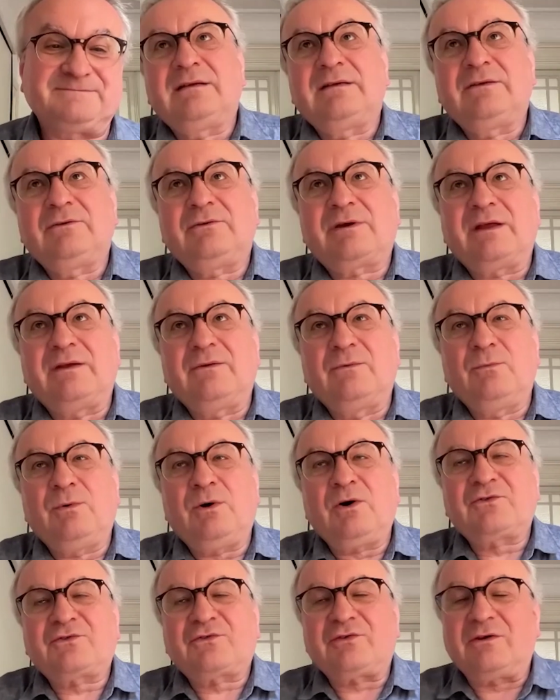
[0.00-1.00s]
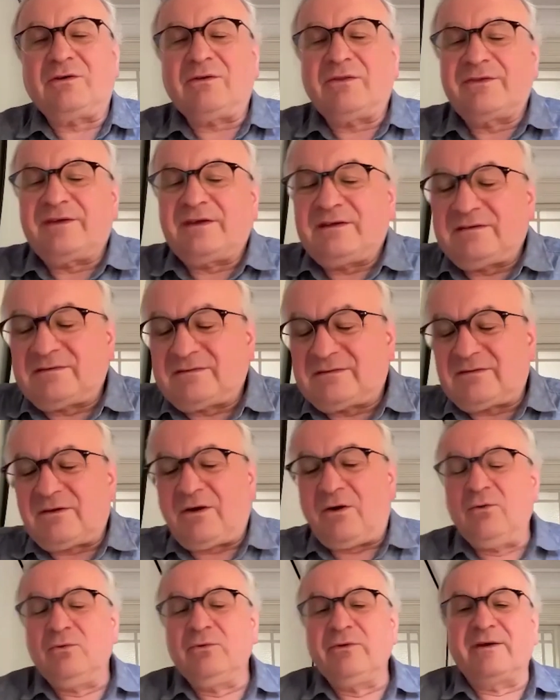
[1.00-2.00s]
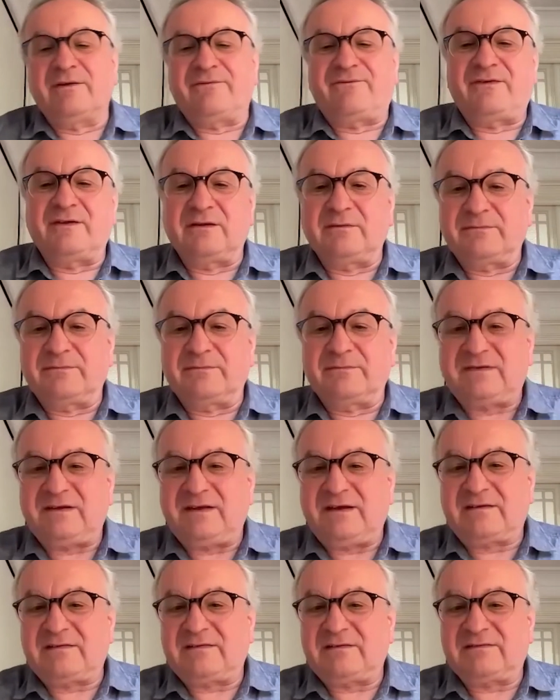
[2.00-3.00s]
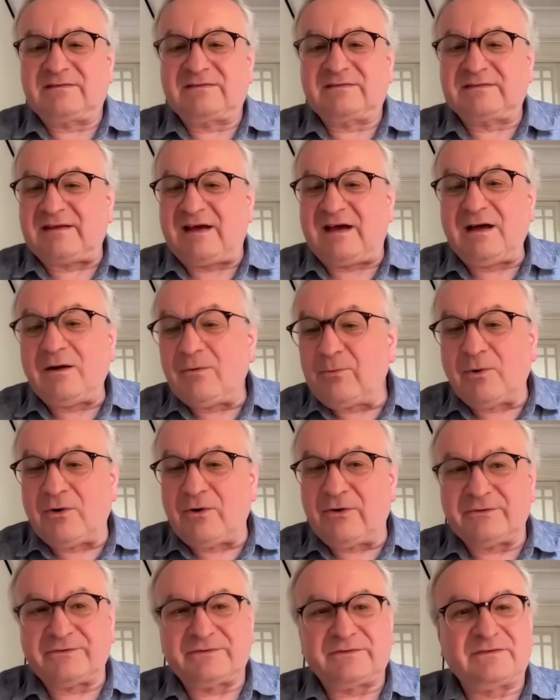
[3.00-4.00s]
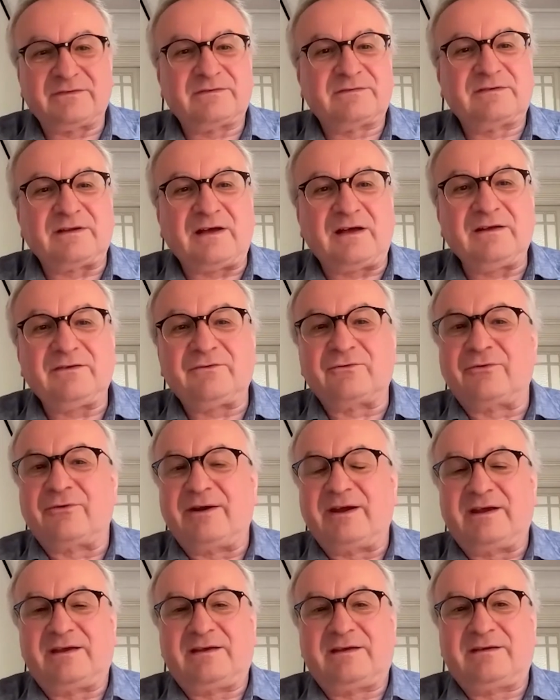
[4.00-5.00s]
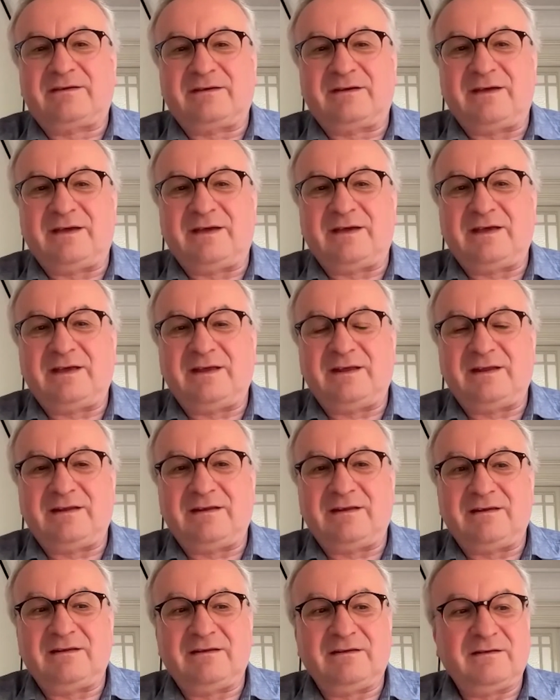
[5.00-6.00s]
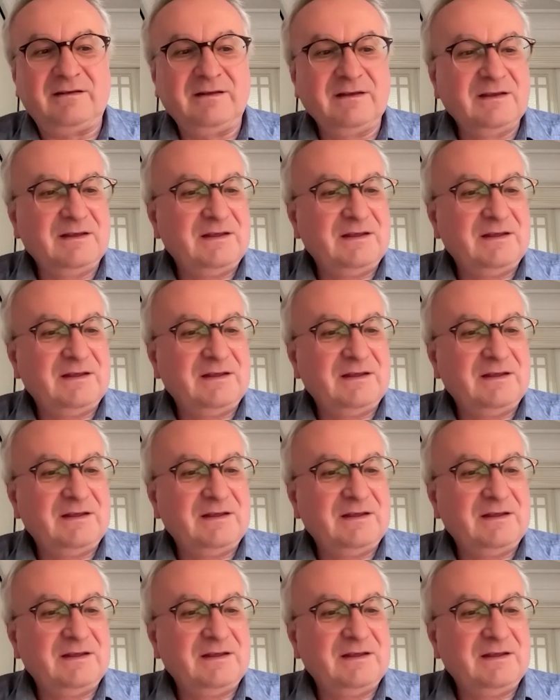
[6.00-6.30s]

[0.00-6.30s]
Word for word: You can watch all these older films like Star Wars, Star Trek, and uh,